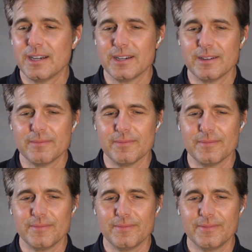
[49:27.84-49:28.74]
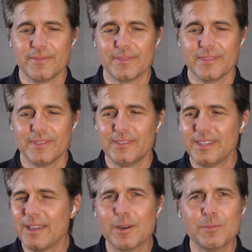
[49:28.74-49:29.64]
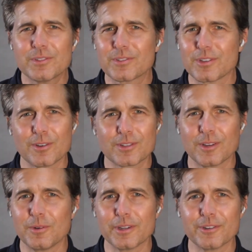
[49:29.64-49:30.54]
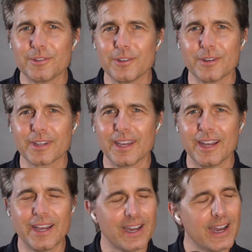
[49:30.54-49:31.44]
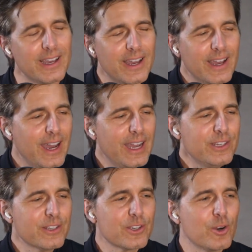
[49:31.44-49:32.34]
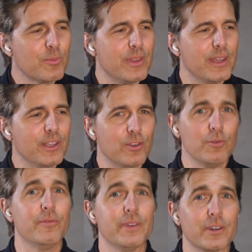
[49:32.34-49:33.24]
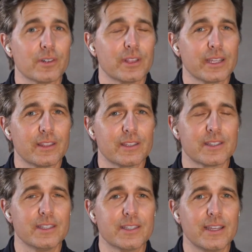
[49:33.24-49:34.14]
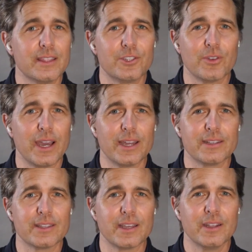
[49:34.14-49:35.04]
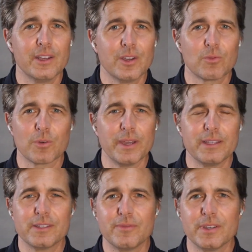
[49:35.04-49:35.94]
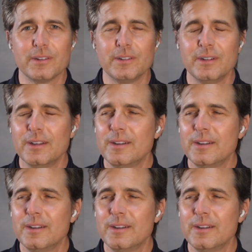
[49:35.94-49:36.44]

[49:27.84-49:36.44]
Dave, I'm stoked on what you're doing. And I just hope that you feel like this insight that you had is that we're made to feel.